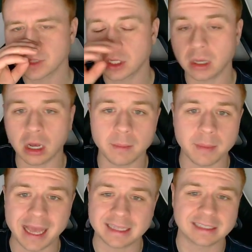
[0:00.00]

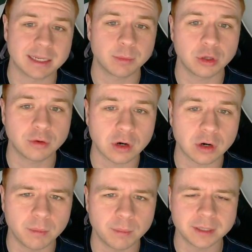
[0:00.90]
at the table
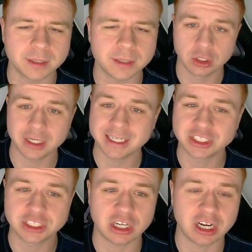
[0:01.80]
overall. But her dad's
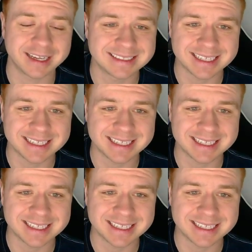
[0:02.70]
just talking,